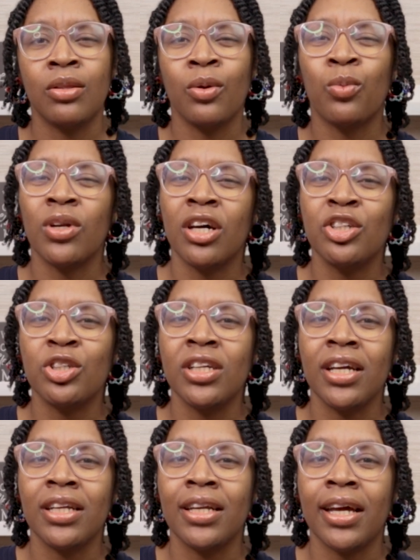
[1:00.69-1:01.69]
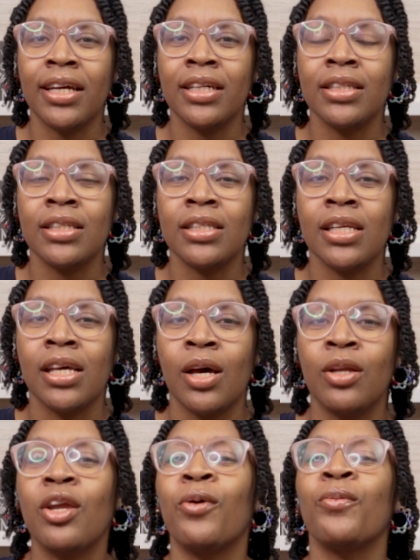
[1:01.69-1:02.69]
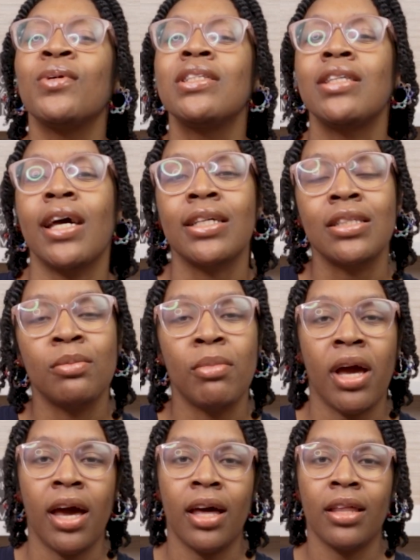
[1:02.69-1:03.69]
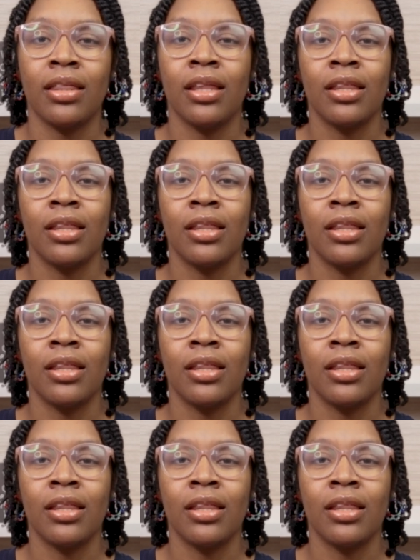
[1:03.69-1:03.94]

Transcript: the 180 days. No, Saxon Math.